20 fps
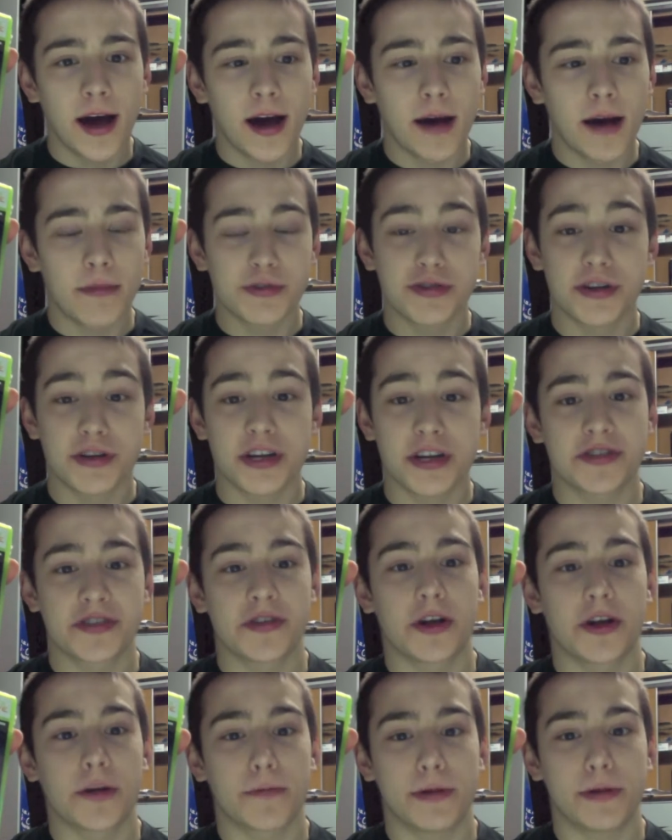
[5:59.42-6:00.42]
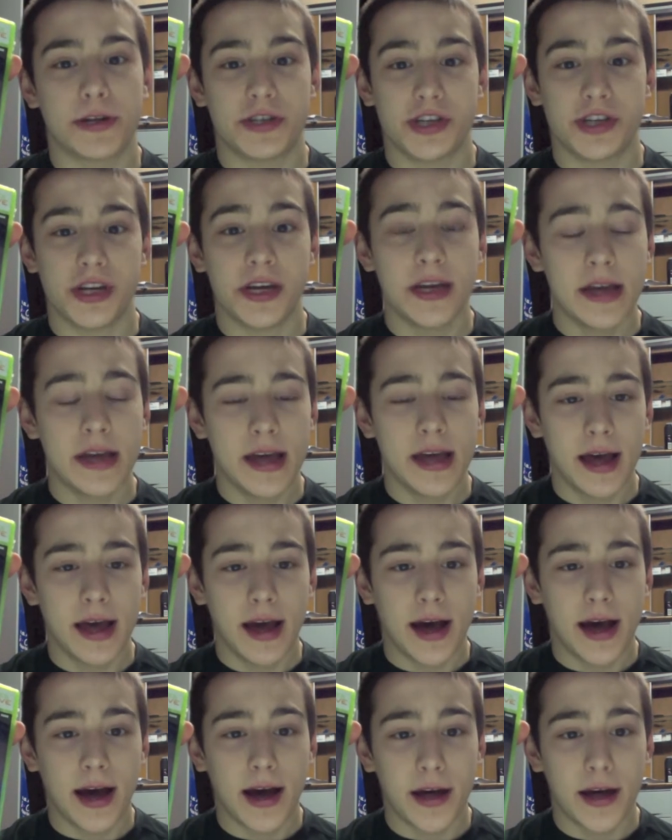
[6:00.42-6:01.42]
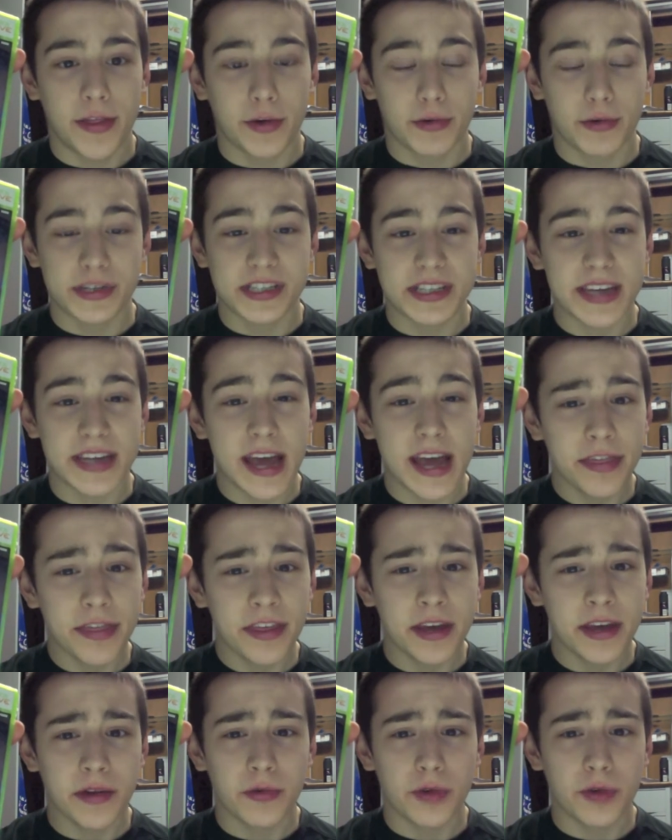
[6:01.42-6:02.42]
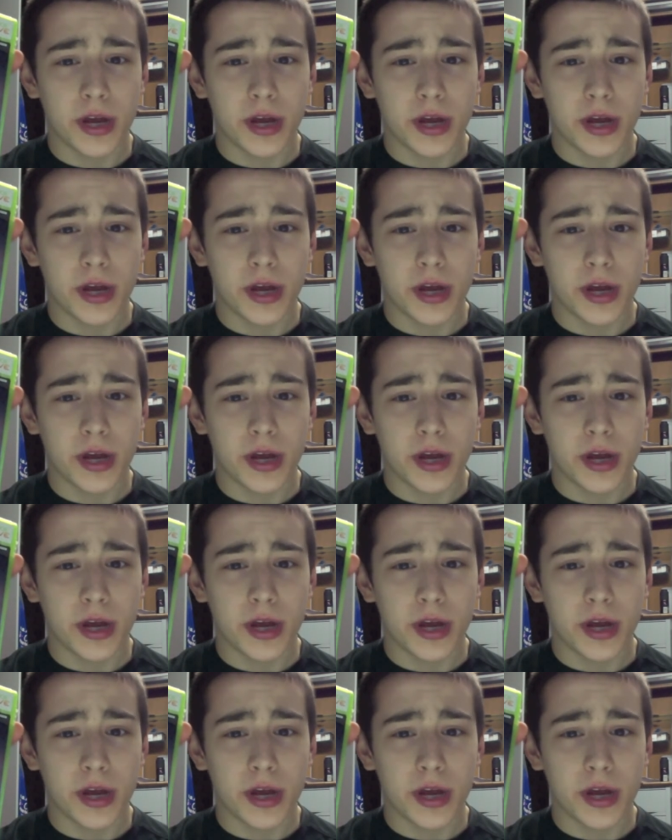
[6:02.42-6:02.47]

traditional RPG. There was nothing